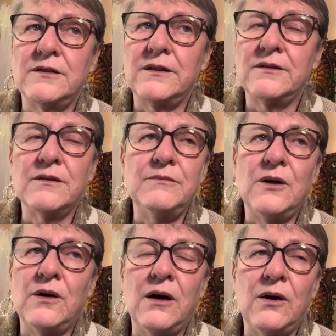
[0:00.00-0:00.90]
there's a
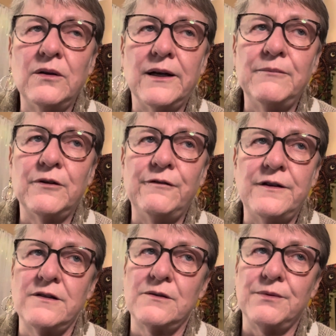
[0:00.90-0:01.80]
whole number of
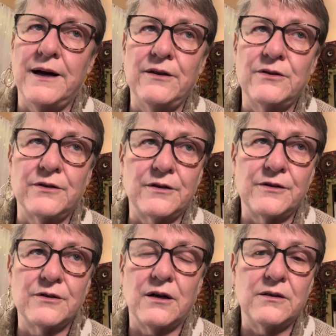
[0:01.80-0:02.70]
reasons why the daughter
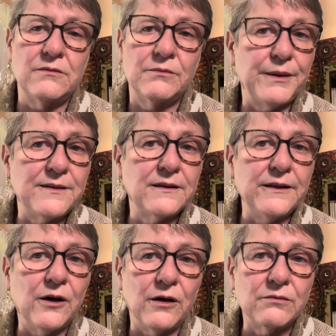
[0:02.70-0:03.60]
has gone basically
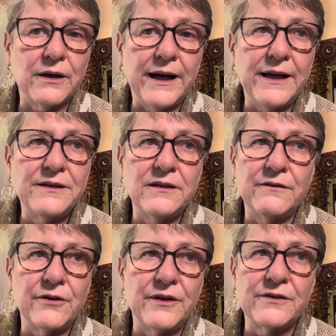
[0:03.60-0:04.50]
alt-right in a
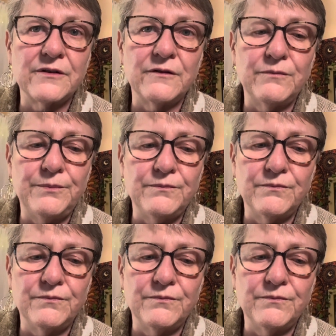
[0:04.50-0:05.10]
very sort of